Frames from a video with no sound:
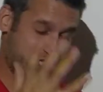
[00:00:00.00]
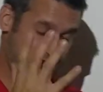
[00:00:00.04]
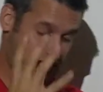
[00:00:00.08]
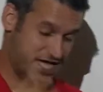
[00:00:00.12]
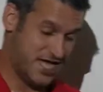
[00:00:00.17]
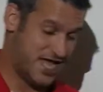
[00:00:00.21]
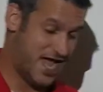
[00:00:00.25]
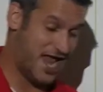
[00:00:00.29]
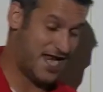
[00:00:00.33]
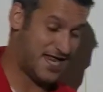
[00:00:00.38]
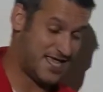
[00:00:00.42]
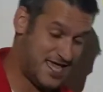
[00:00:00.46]
You
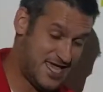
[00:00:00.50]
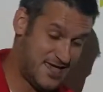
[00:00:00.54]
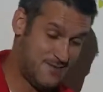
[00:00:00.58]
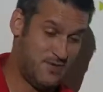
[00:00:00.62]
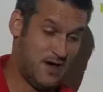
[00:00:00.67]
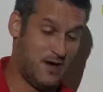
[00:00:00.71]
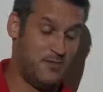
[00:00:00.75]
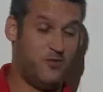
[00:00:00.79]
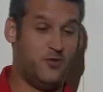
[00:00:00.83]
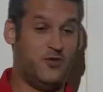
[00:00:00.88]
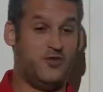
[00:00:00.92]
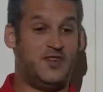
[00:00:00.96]
got to keep
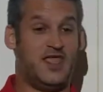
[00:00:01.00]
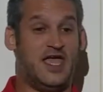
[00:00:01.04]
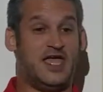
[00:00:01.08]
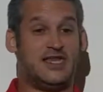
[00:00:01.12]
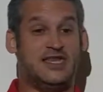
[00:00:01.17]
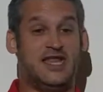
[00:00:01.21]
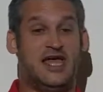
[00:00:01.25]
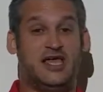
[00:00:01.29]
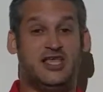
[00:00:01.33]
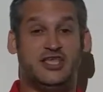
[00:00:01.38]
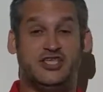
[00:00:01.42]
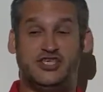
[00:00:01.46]
up with
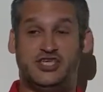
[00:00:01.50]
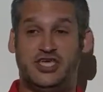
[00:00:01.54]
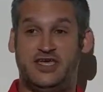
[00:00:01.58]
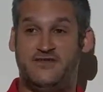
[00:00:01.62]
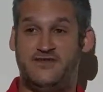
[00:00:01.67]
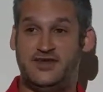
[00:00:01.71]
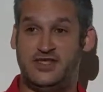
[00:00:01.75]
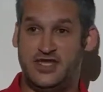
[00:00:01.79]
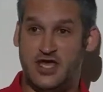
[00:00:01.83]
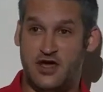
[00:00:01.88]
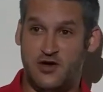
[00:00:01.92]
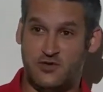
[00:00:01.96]
technology. If you
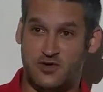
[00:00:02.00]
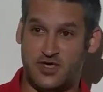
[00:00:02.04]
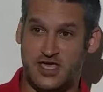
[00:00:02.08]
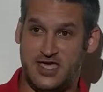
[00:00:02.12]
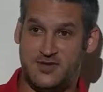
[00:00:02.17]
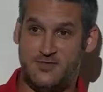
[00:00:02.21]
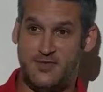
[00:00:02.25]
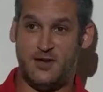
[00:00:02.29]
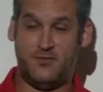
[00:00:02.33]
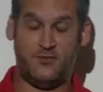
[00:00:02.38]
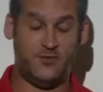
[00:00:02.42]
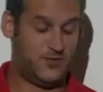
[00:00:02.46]
don't keep
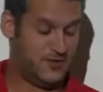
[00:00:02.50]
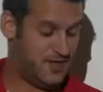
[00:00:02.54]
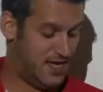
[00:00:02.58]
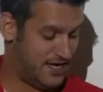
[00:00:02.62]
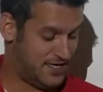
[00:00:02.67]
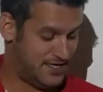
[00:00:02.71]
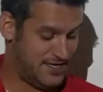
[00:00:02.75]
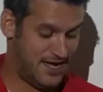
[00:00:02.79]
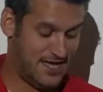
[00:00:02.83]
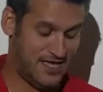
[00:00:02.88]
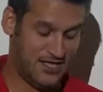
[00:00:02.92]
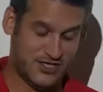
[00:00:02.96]
up with
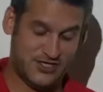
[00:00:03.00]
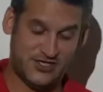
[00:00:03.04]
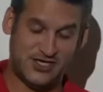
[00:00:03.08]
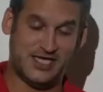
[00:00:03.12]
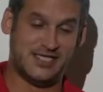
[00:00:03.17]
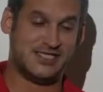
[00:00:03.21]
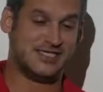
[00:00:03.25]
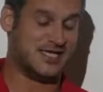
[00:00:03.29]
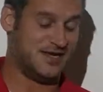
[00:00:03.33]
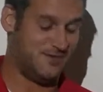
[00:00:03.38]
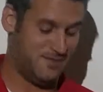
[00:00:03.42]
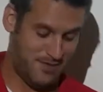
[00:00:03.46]
technology, it's
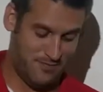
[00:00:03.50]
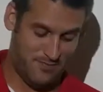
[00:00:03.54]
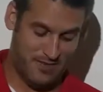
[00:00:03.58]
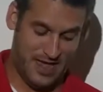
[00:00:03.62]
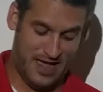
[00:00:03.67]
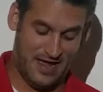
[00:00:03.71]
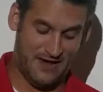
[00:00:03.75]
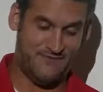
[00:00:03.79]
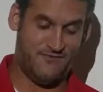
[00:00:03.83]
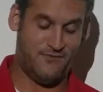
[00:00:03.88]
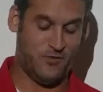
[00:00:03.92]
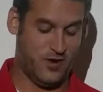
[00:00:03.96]
going to be
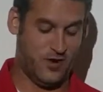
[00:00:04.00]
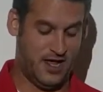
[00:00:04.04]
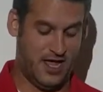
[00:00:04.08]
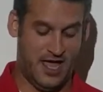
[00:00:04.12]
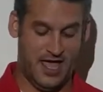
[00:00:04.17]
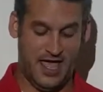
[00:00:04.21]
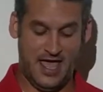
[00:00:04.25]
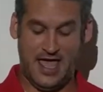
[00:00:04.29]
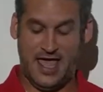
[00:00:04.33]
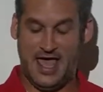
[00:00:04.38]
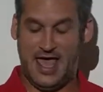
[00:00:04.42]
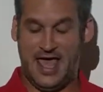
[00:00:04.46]
bad for you,
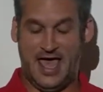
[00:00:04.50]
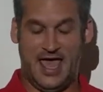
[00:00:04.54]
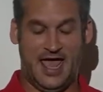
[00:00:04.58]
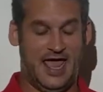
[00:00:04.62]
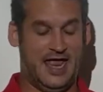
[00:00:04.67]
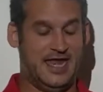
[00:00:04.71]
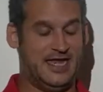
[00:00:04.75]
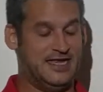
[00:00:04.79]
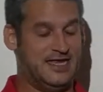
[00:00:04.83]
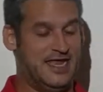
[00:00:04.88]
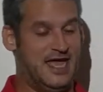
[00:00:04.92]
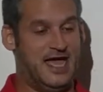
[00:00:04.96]

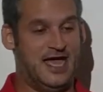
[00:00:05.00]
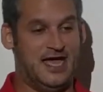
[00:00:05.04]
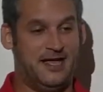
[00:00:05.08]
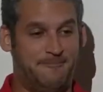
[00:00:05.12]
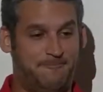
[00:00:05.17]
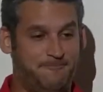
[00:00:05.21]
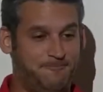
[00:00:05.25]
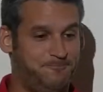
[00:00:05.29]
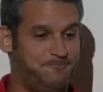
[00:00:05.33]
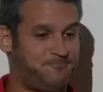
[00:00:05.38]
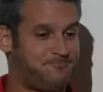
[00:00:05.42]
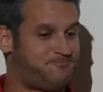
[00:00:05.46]
and
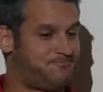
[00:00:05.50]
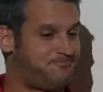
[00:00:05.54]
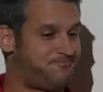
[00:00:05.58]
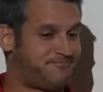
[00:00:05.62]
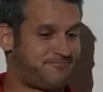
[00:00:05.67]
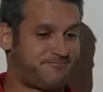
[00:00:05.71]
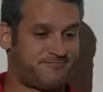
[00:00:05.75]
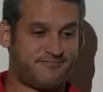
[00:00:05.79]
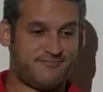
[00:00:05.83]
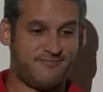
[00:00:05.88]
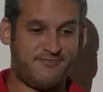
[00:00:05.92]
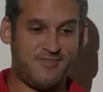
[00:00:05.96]

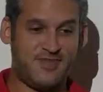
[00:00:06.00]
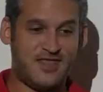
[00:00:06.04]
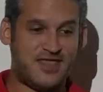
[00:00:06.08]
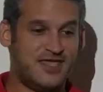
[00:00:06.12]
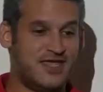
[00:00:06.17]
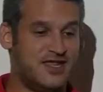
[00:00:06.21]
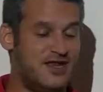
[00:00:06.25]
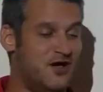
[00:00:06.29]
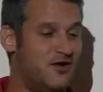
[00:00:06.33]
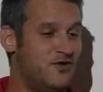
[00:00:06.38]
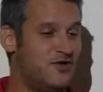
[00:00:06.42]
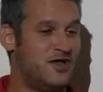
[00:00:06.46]

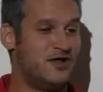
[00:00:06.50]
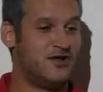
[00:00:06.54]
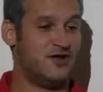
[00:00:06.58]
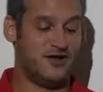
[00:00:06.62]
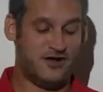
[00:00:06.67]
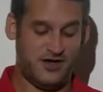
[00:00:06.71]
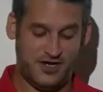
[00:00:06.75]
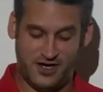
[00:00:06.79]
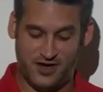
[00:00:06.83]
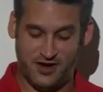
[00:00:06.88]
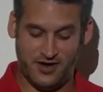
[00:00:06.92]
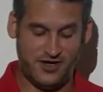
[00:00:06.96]

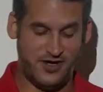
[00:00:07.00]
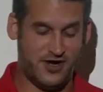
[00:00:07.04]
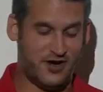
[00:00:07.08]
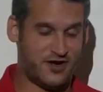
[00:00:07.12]
your